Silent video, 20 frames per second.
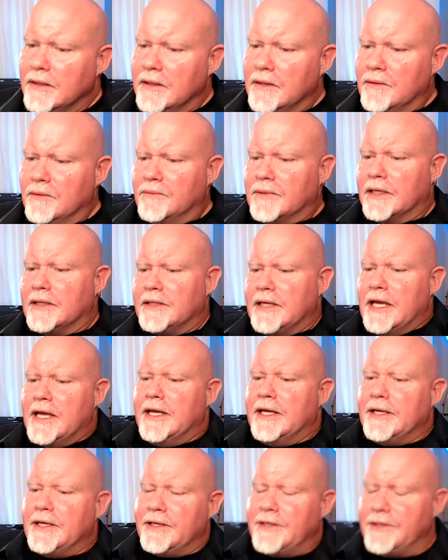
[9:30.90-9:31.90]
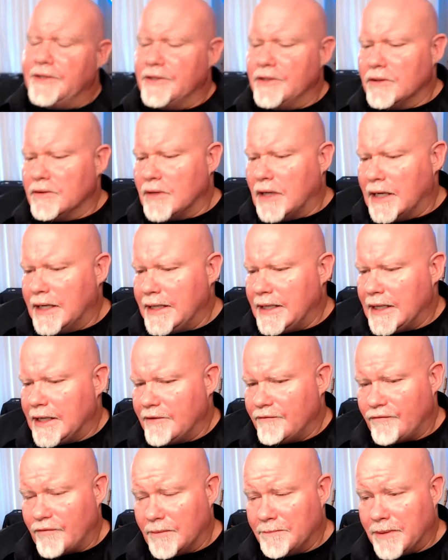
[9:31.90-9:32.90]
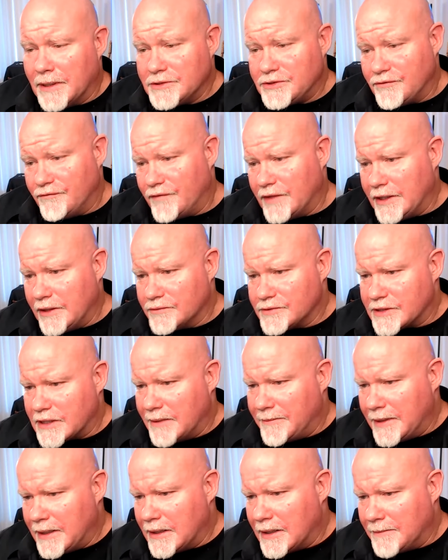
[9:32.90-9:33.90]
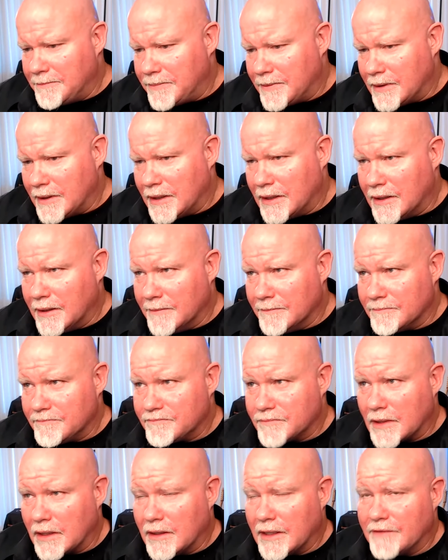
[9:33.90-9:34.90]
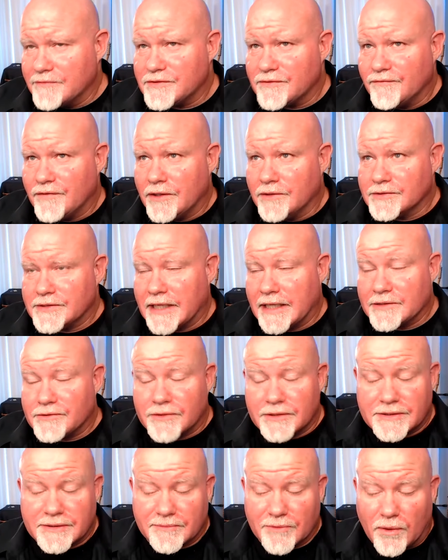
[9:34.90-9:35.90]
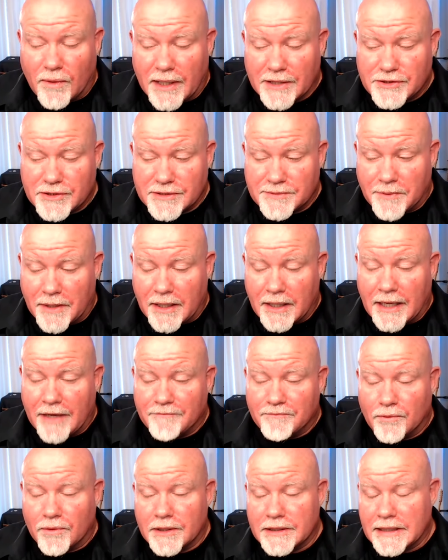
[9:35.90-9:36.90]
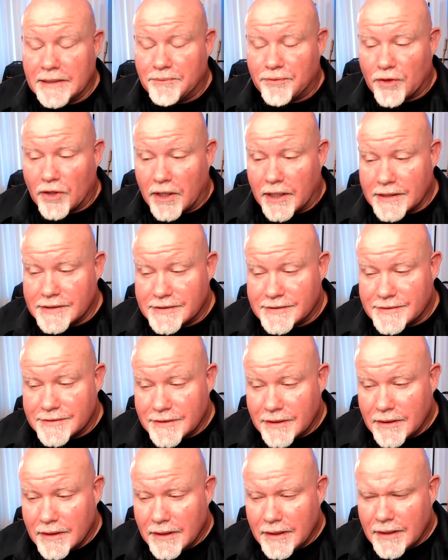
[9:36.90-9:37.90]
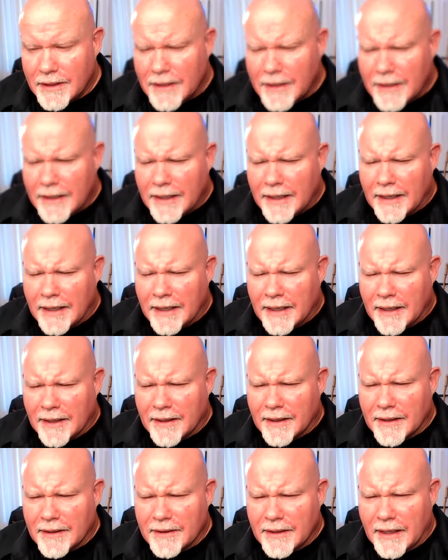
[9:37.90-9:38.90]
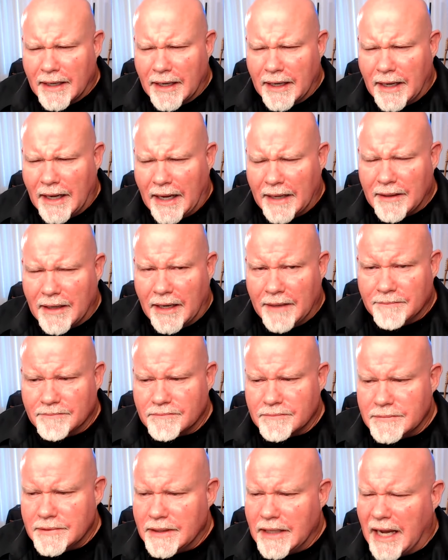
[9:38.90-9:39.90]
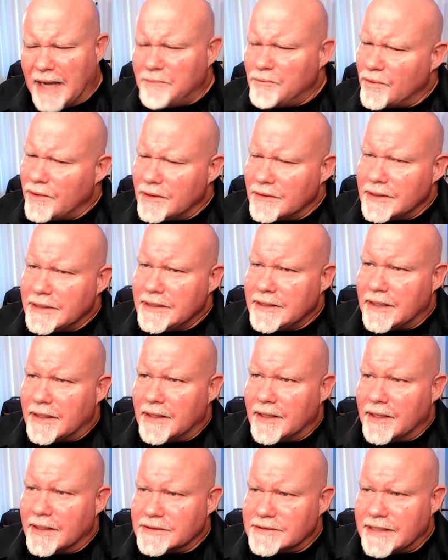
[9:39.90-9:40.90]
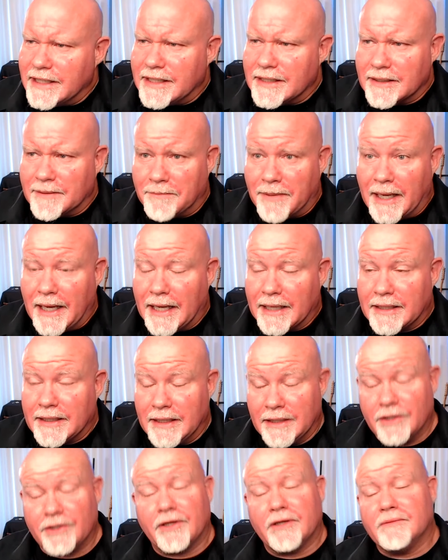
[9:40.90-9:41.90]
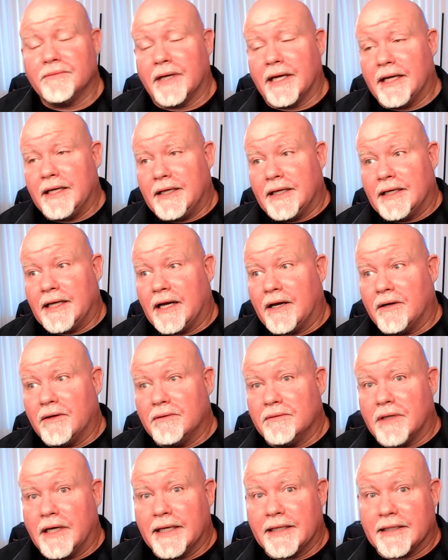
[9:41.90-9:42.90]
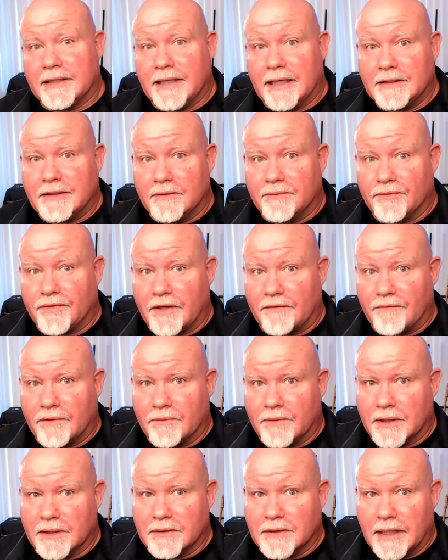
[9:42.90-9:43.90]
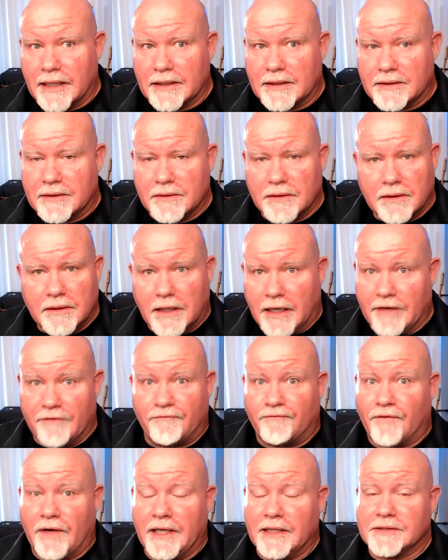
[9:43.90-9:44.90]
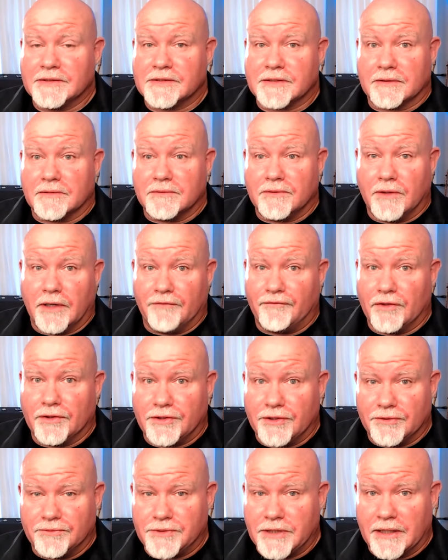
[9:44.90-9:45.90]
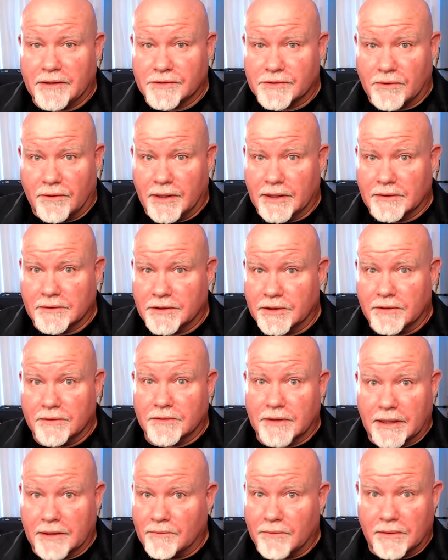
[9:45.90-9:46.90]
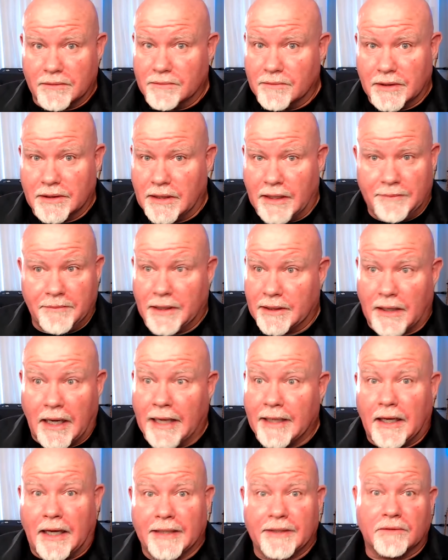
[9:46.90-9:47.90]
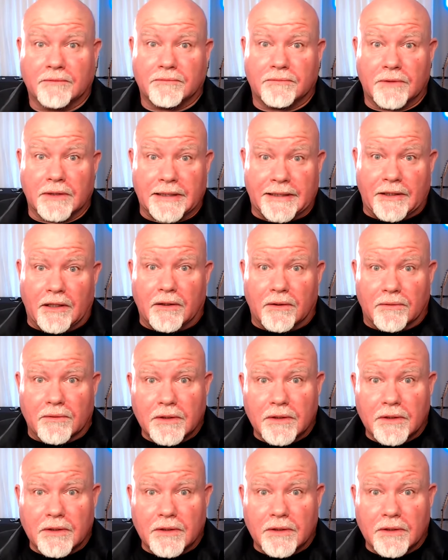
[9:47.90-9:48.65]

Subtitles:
Well, you know, I have a bunch of videos coming up. I'll have some videos answering some questions, but I have more deep thoughts. I'm really taken aback in a good way at how I connected with everyone. Like, I have friends who have YouTube channels going, dude, like what I'm like, I don't really know.